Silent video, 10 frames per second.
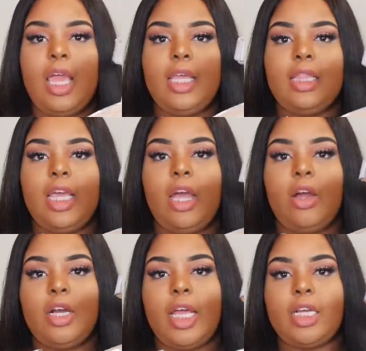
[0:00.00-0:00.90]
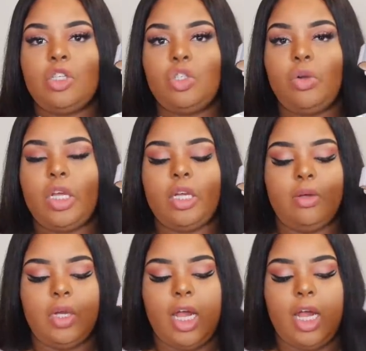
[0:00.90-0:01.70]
and they are like a short heel,